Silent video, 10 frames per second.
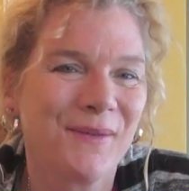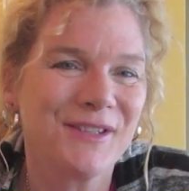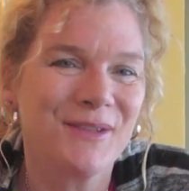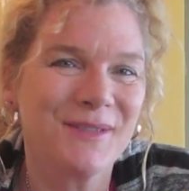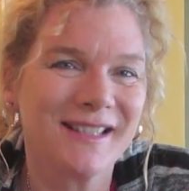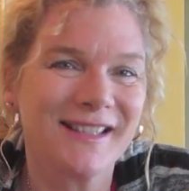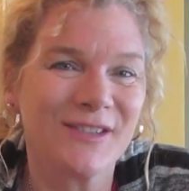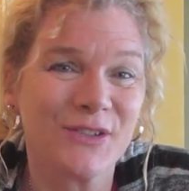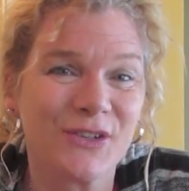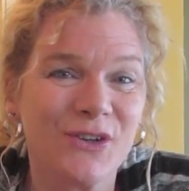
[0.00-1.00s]
When she was a
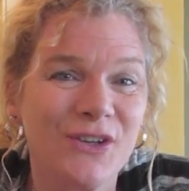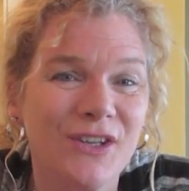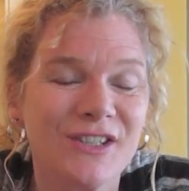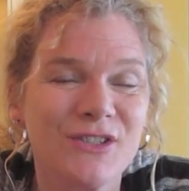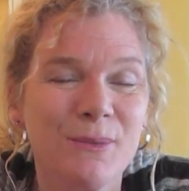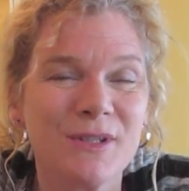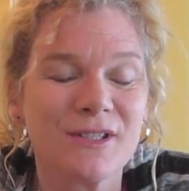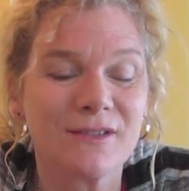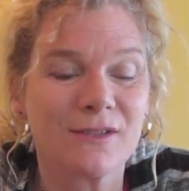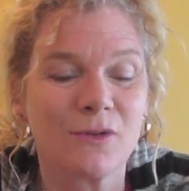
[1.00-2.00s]
little girl, she would
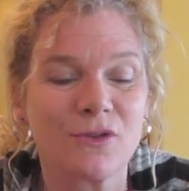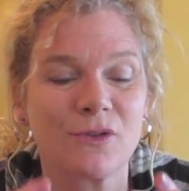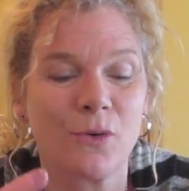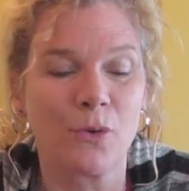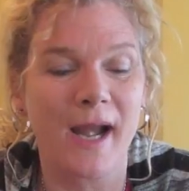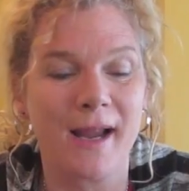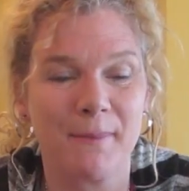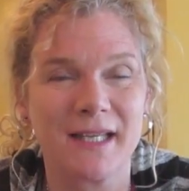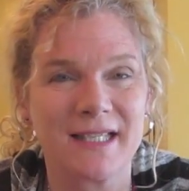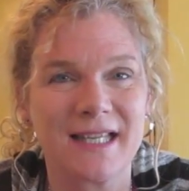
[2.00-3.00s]

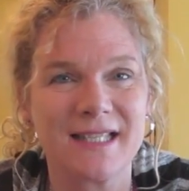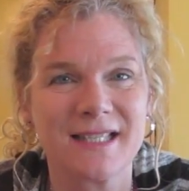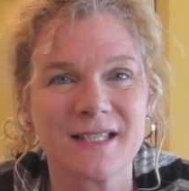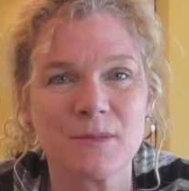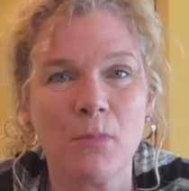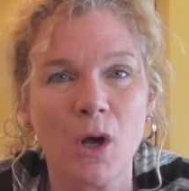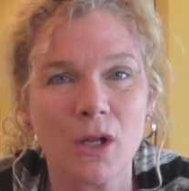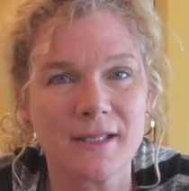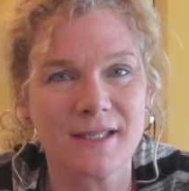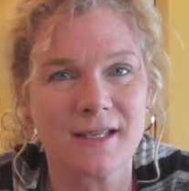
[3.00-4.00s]
cram into these
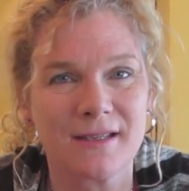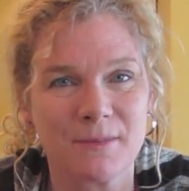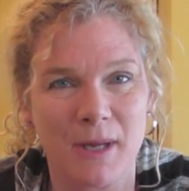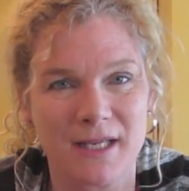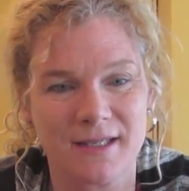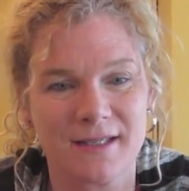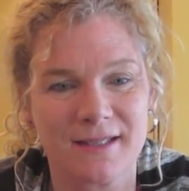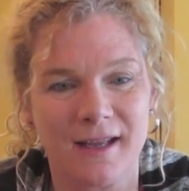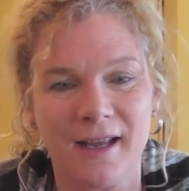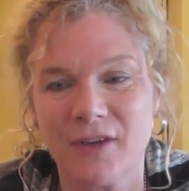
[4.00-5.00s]
smallest
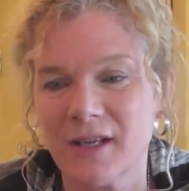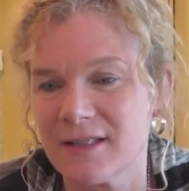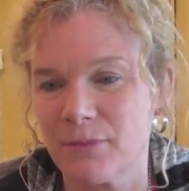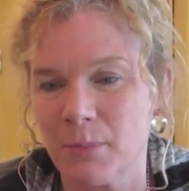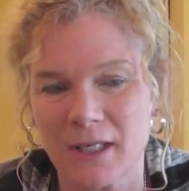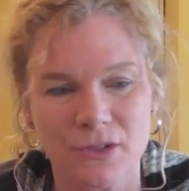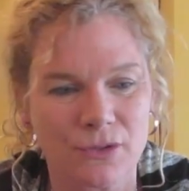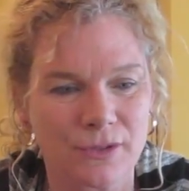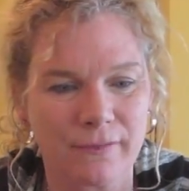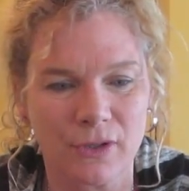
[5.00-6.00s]
spaces. I've got
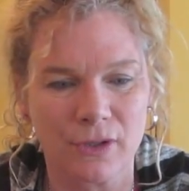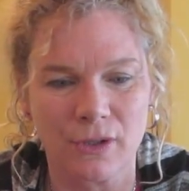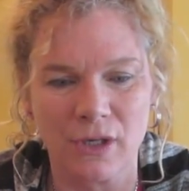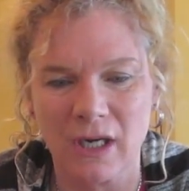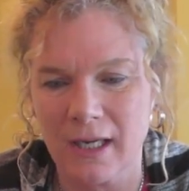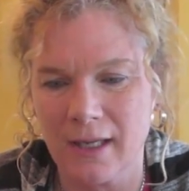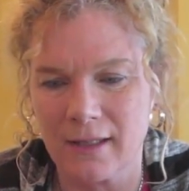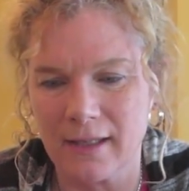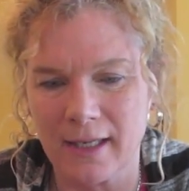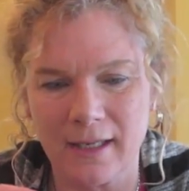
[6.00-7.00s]
pictures of her
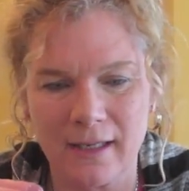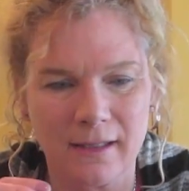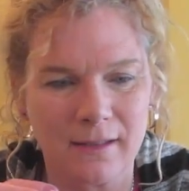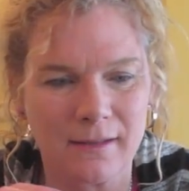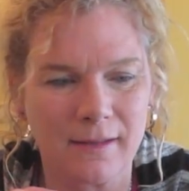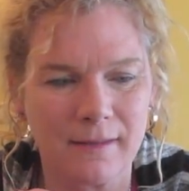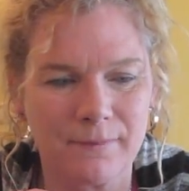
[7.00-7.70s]
like in